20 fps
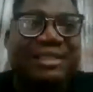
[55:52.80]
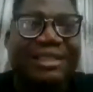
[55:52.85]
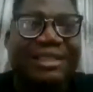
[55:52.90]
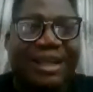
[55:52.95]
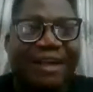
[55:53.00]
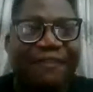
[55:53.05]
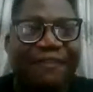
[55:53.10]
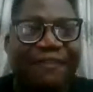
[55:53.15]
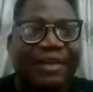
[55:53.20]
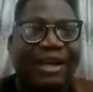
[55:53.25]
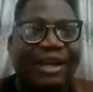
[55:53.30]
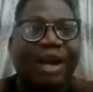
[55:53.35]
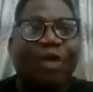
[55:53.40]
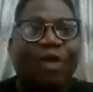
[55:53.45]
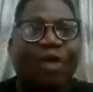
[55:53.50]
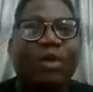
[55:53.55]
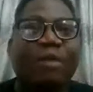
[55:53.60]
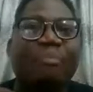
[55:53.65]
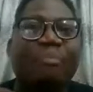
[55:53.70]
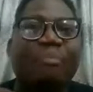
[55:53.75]
Africa
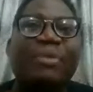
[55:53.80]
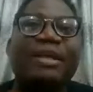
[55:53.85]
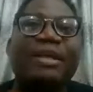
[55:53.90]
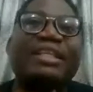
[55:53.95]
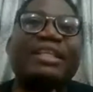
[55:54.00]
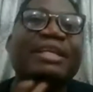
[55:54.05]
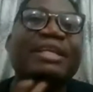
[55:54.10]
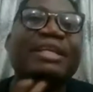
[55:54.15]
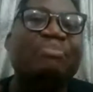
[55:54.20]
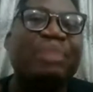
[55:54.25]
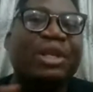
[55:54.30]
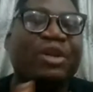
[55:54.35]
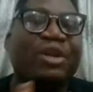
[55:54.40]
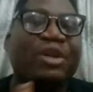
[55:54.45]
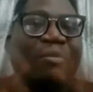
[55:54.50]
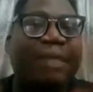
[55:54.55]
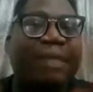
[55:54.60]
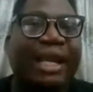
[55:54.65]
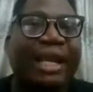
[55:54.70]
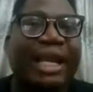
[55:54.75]
1.3
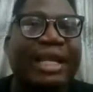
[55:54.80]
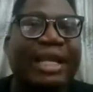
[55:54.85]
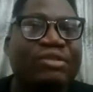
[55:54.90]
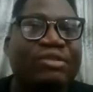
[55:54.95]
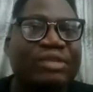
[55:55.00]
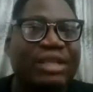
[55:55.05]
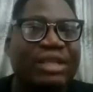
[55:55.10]
billion market into the